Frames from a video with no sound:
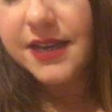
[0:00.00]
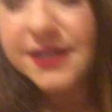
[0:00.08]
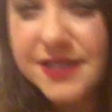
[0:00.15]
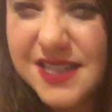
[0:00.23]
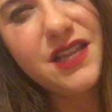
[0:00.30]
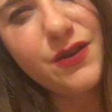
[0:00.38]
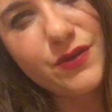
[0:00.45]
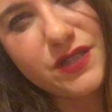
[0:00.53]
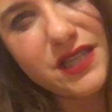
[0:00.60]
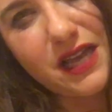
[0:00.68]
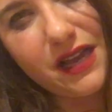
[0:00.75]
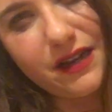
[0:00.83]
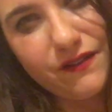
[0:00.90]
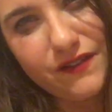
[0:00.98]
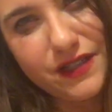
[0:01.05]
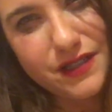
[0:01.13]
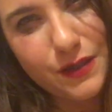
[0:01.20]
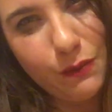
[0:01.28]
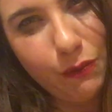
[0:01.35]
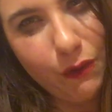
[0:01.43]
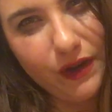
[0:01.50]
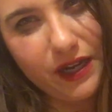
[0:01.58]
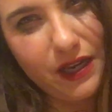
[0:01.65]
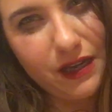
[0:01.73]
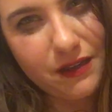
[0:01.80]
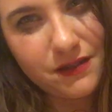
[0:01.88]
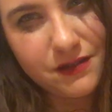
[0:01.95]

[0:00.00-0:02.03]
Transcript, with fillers: That was kind of disappointing.